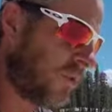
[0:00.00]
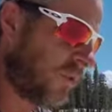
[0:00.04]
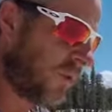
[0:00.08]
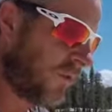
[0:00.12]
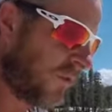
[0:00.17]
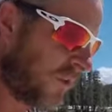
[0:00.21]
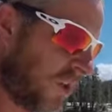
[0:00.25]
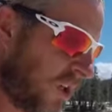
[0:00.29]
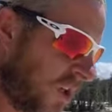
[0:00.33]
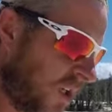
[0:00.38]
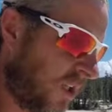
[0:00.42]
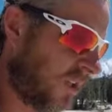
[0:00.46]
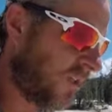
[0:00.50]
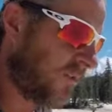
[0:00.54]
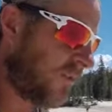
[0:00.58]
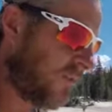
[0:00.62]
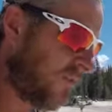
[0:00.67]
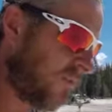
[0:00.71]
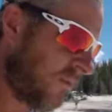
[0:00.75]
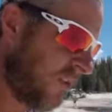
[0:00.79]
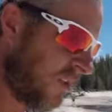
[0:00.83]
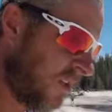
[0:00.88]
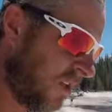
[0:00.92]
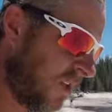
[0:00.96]
We've gone,
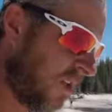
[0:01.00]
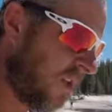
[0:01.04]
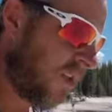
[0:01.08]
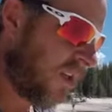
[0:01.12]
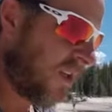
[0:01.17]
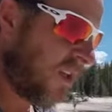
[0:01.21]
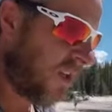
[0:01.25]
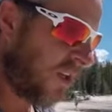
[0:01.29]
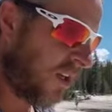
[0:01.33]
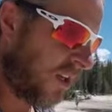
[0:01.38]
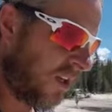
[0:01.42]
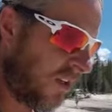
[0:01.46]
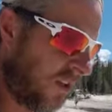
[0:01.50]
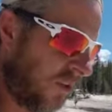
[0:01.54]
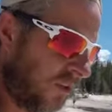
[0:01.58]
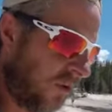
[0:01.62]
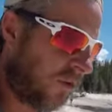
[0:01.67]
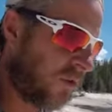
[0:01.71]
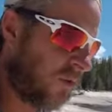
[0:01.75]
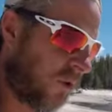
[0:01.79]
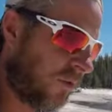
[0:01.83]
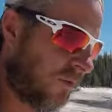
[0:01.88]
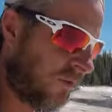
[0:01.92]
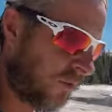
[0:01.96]
I don't know,
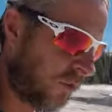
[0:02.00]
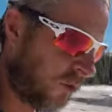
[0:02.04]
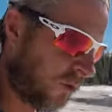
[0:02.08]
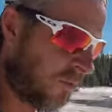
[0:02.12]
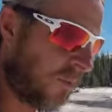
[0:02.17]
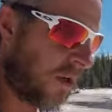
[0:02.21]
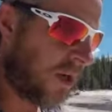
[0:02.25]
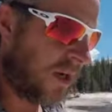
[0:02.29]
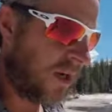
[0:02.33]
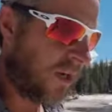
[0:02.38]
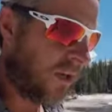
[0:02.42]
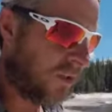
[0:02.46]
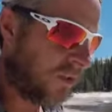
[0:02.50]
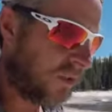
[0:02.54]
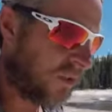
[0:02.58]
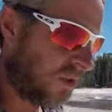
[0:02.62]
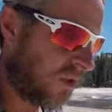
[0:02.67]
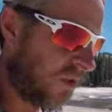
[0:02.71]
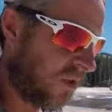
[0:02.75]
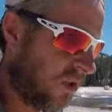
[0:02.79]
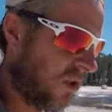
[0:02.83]
three, four miles.